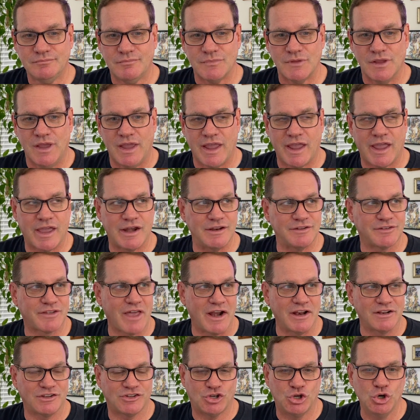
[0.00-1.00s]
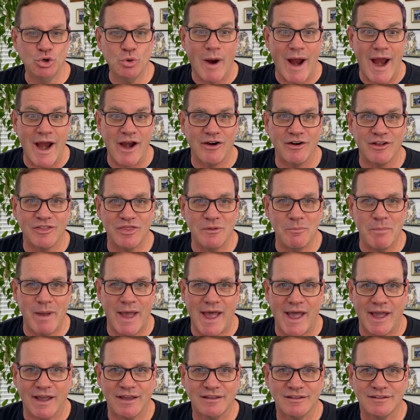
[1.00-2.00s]
And he's got a two iron in the
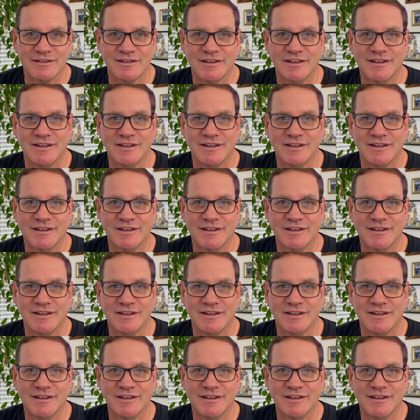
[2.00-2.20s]
bag.